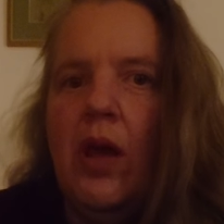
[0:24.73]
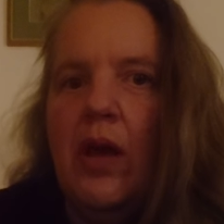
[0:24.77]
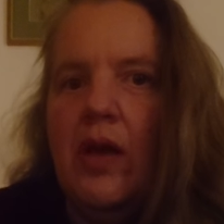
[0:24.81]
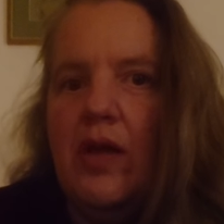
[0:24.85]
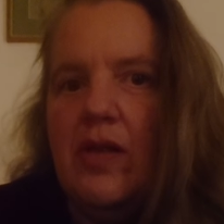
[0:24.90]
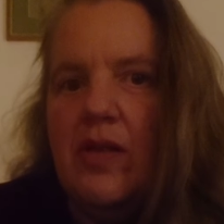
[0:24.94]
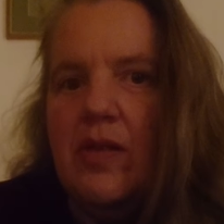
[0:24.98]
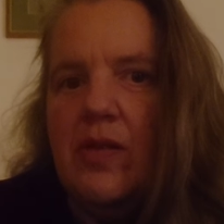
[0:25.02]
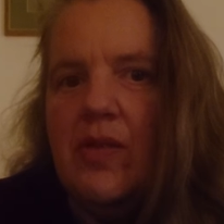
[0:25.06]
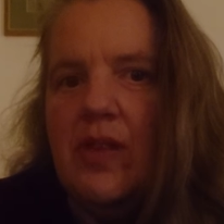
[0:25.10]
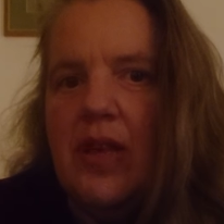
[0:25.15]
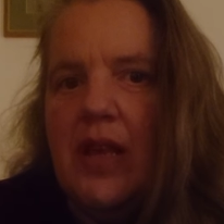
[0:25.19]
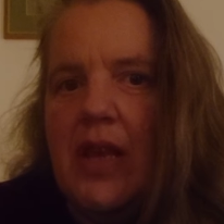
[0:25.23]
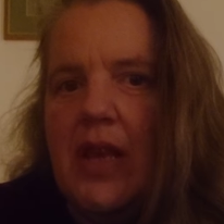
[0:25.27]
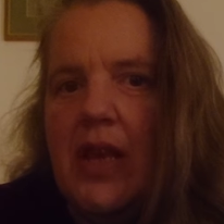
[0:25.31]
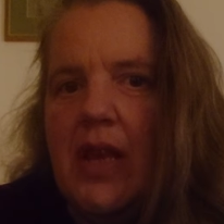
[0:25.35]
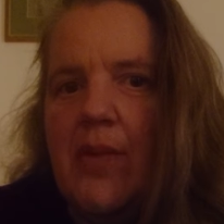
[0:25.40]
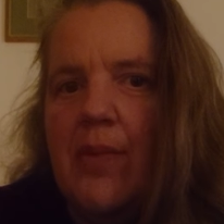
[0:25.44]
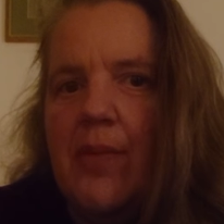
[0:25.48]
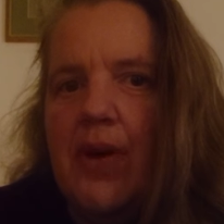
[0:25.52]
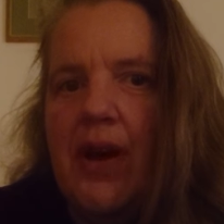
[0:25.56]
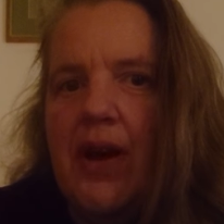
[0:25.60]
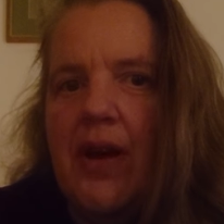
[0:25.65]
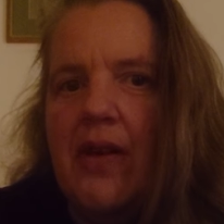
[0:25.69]
as I've said in the
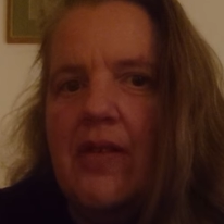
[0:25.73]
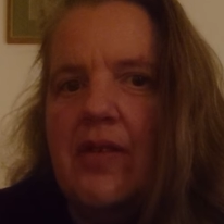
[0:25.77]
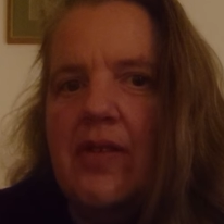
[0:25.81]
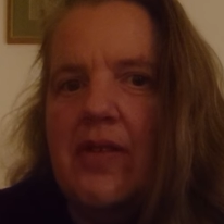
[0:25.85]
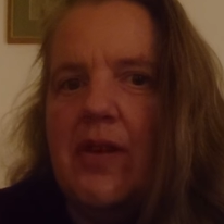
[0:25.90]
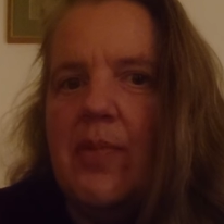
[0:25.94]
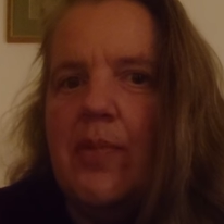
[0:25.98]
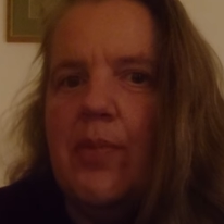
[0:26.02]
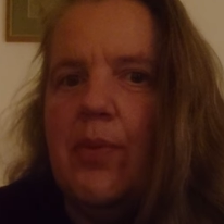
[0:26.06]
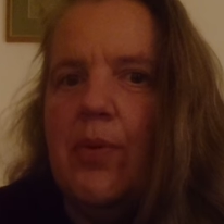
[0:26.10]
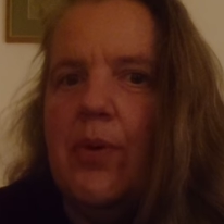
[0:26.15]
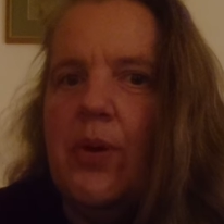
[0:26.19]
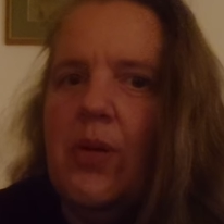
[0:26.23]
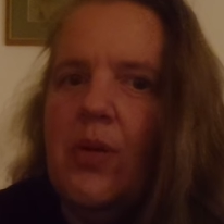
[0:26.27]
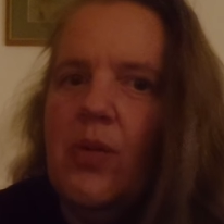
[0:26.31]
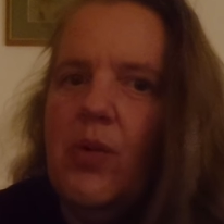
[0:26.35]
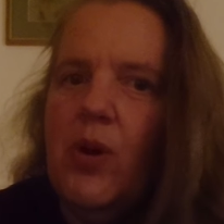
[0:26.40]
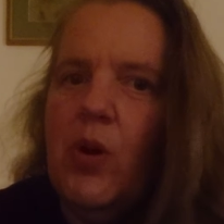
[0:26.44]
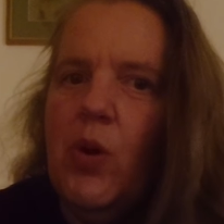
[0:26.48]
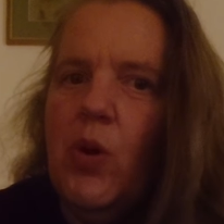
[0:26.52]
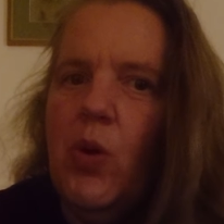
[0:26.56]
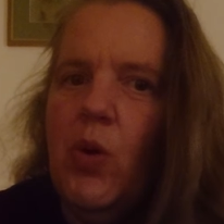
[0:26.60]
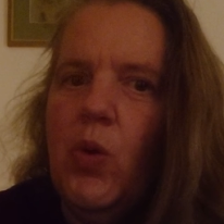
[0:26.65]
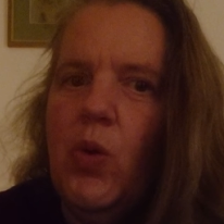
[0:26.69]
past, I
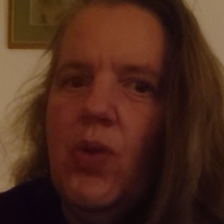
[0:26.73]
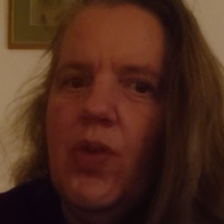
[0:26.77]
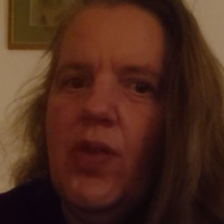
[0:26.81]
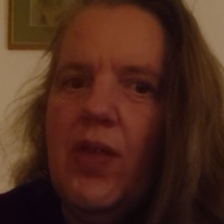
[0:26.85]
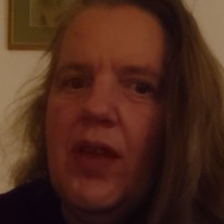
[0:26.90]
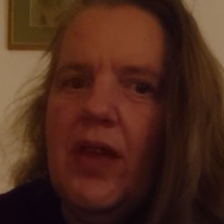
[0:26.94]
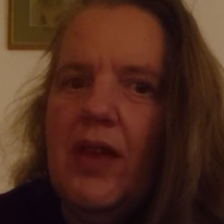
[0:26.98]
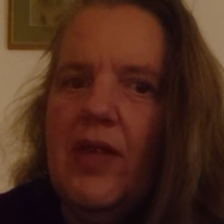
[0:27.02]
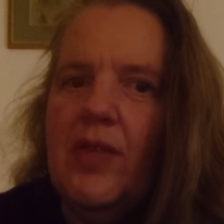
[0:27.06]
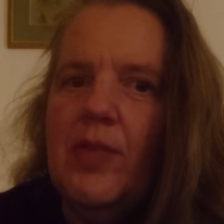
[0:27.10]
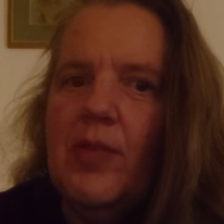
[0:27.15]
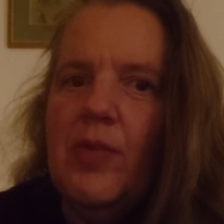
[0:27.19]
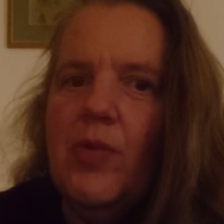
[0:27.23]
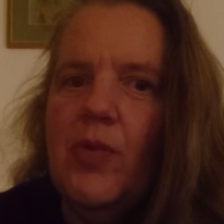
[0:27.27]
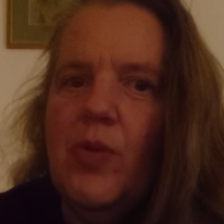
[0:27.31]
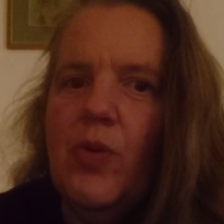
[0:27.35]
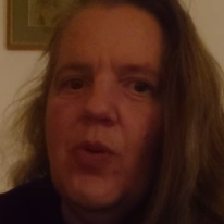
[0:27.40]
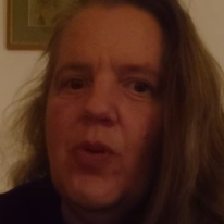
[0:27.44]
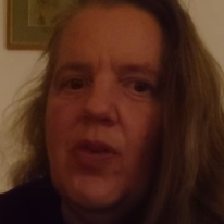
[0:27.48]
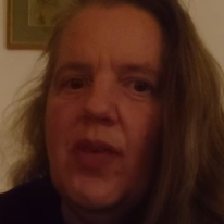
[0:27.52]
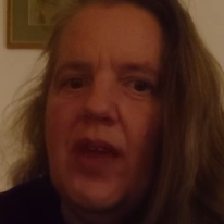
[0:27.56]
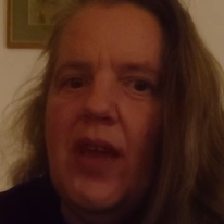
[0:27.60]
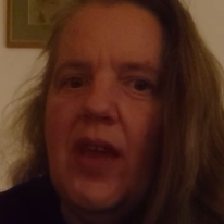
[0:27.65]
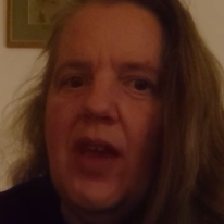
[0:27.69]
pre-record these
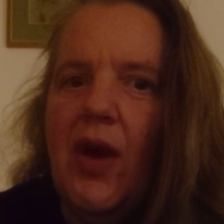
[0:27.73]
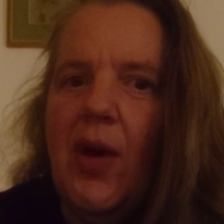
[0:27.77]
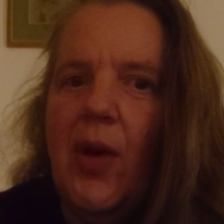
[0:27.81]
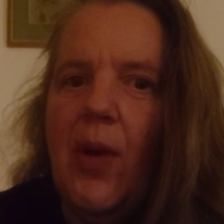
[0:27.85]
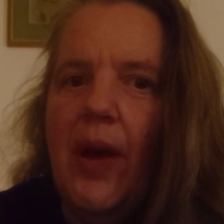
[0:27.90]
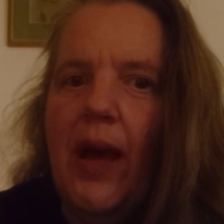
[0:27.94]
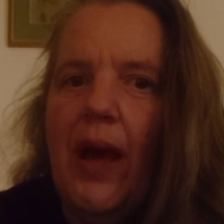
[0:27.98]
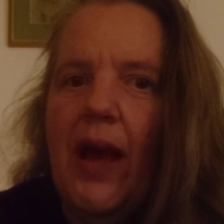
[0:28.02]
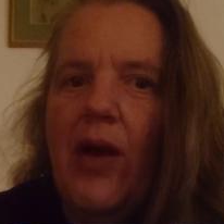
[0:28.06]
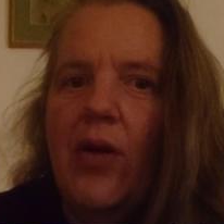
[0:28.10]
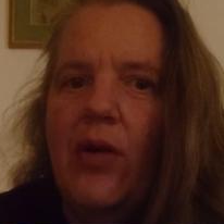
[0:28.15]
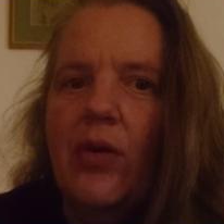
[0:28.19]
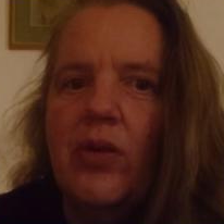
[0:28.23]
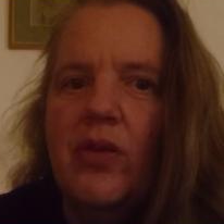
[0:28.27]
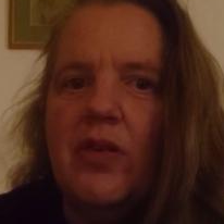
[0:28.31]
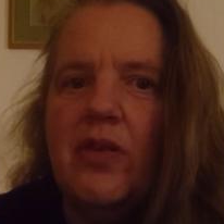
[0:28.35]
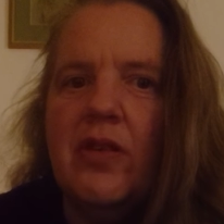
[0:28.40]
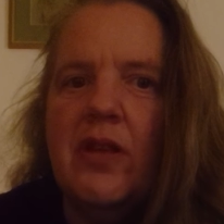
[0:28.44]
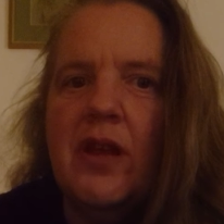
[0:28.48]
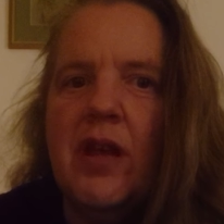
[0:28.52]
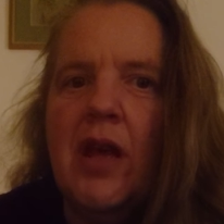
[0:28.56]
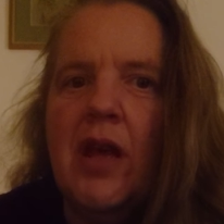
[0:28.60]
before they go out.